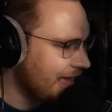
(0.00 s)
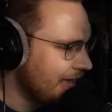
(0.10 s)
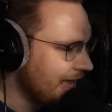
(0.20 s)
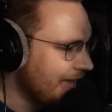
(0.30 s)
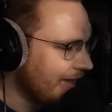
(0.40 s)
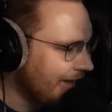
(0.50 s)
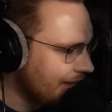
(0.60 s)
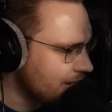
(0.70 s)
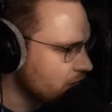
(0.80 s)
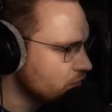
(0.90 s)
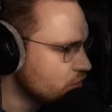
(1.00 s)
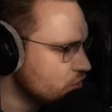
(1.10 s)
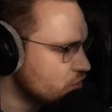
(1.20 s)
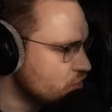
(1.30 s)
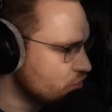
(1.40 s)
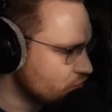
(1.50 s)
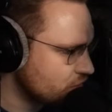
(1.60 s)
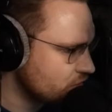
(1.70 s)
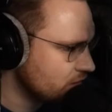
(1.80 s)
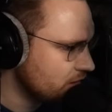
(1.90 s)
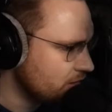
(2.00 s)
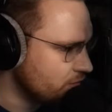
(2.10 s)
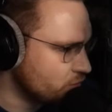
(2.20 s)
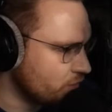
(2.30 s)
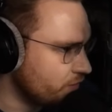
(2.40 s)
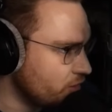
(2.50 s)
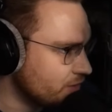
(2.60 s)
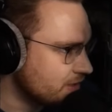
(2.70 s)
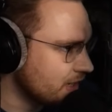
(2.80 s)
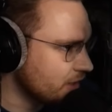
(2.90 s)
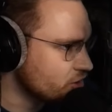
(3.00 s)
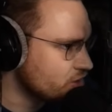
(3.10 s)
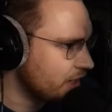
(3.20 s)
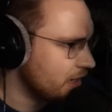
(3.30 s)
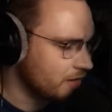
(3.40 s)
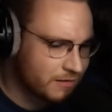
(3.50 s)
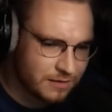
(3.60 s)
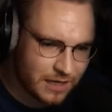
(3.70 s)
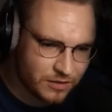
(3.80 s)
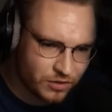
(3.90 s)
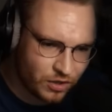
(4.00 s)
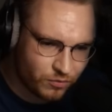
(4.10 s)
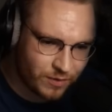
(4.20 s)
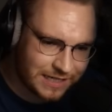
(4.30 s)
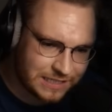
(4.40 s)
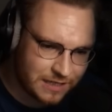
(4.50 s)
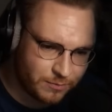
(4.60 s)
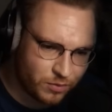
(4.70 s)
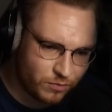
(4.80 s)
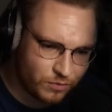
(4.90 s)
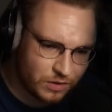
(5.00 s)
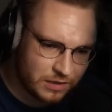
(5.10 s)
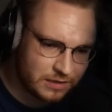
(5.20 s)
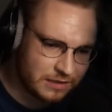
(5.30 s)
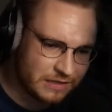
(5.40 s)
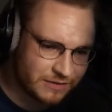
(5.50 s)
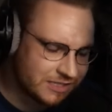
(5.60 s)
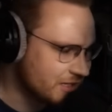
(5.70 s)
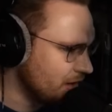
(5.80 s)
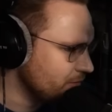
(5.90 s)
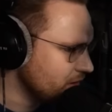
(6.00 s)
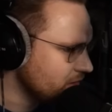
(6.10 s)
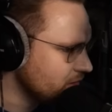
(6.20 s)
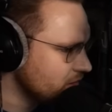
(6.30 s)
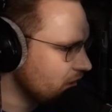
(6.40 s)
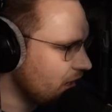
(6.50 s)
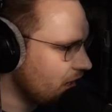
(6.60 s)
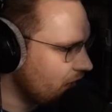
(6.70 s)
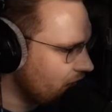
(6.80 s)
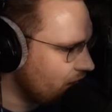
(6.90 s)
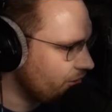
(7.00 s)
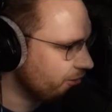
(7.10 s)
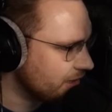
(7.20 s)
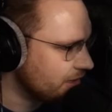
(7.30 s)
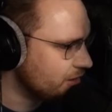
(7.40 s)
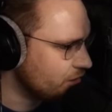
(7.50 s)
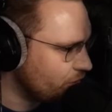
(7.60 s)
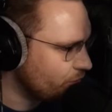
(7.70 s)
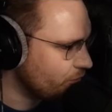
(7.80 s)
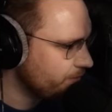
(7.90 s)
A couple of months. Hey Zeus. If you don't follow his second channel, there you go, right here, boom. Leave a sub, ya already know.